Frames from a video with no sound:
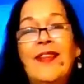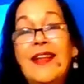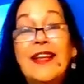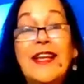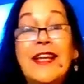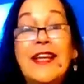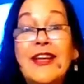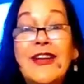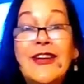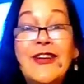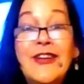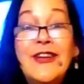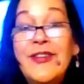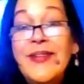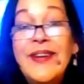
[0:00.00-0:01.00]

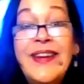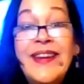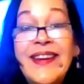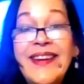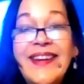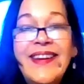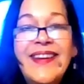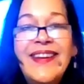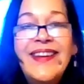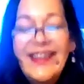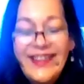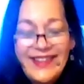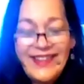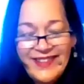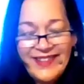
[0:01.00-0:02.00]
little
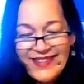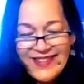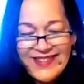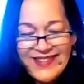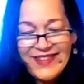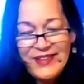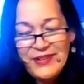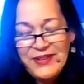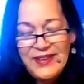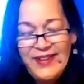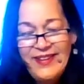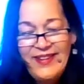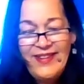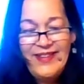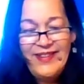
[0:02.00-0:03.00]
twins.
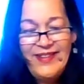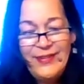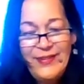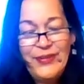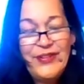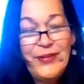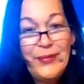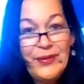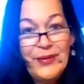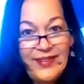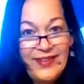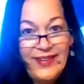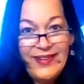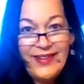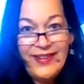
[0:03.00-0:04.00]
I'm so
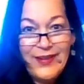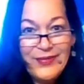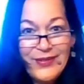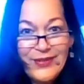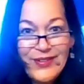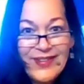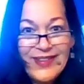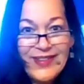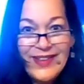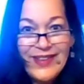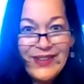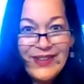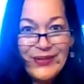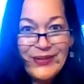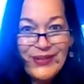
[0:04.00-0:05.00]
excited after
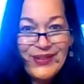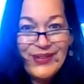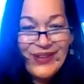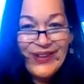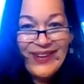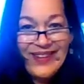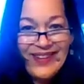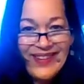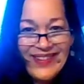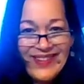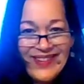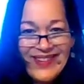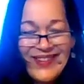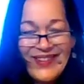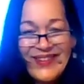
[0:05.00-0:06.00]
seeing those
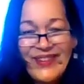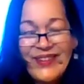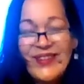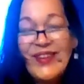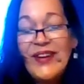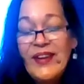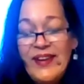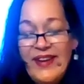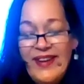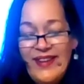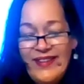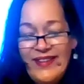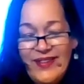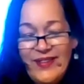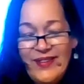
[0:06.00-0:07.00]
Taurus cards.
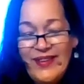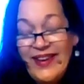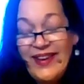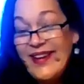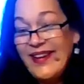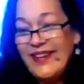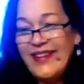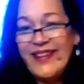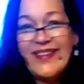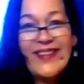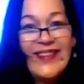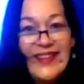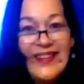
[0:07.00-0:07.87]
Now, let's